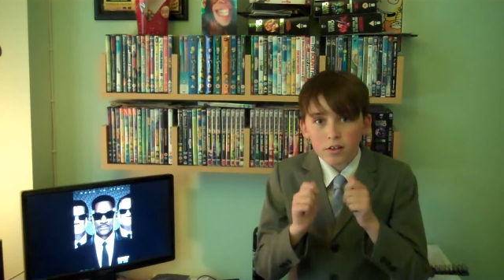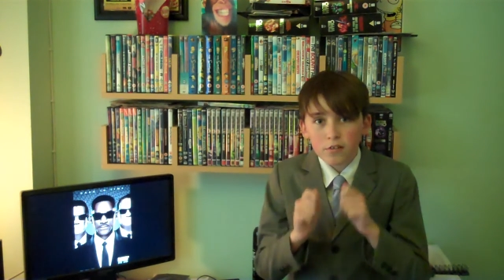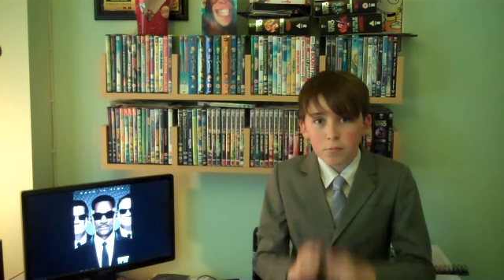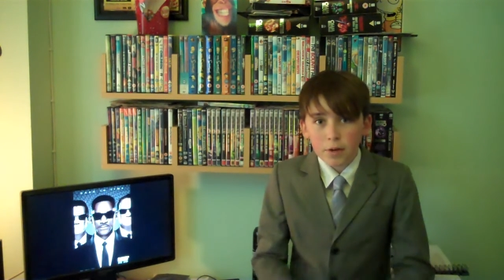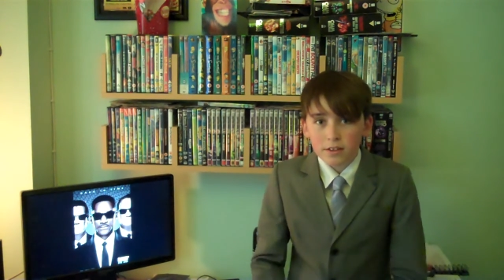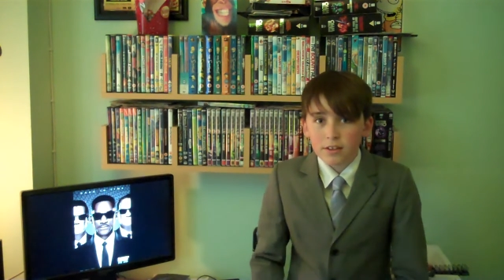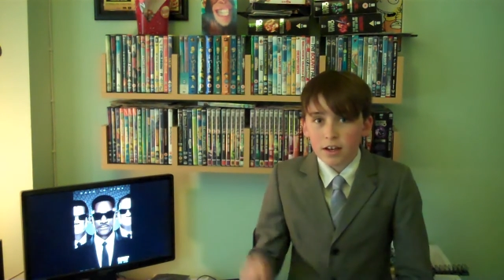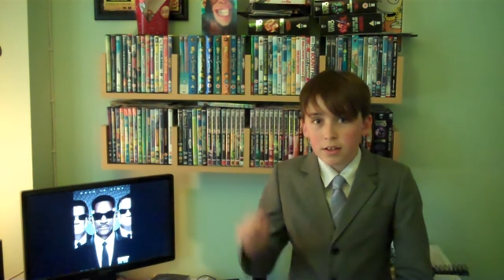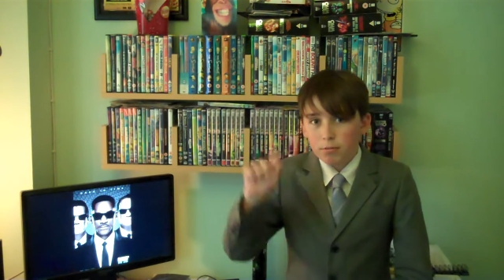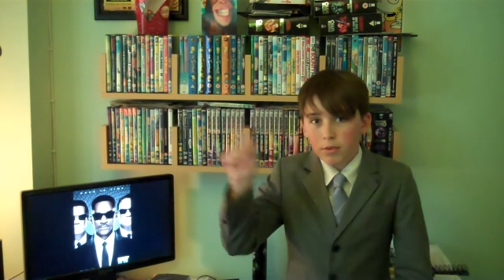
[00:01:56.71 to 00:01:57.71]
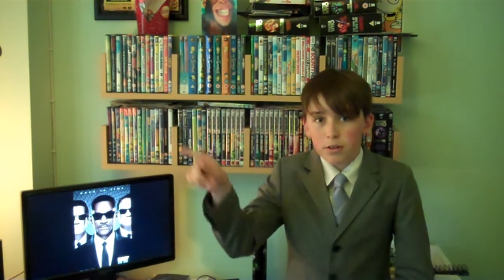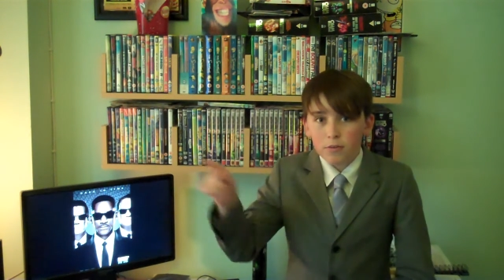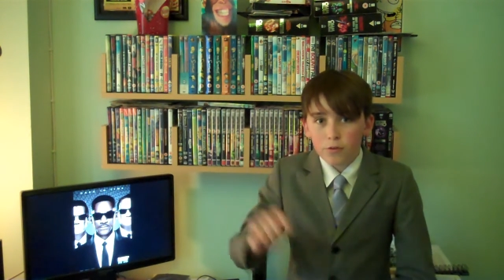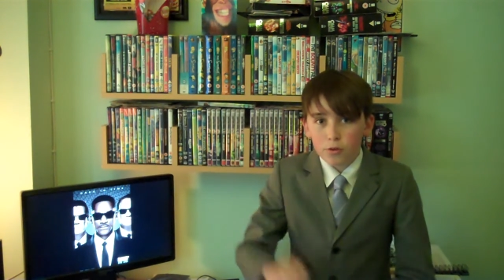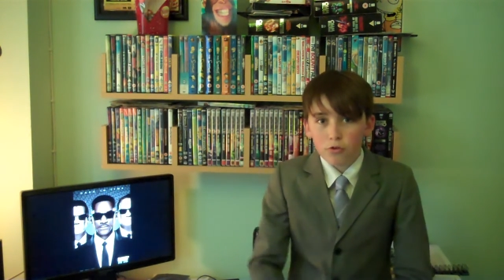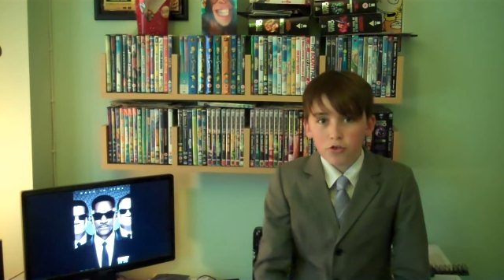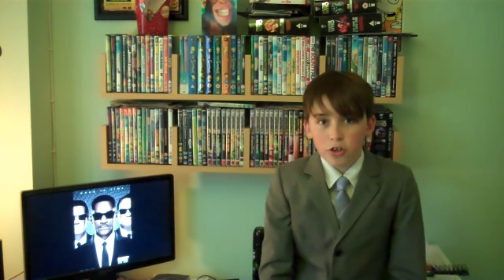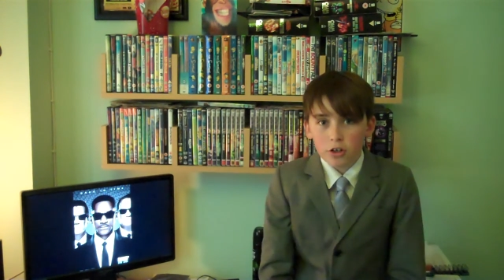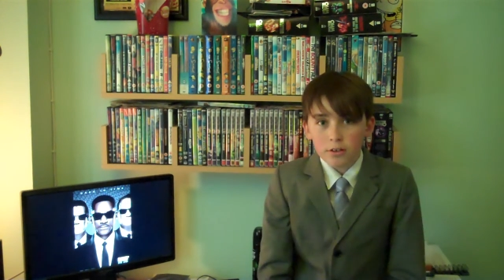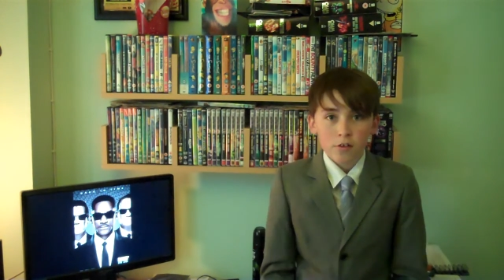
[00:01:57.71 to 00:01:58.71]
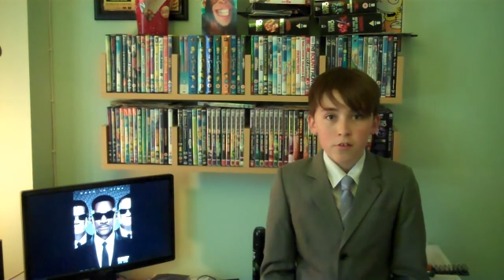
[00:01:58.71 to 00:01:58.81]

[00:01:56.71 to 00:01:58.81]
expect that in the future.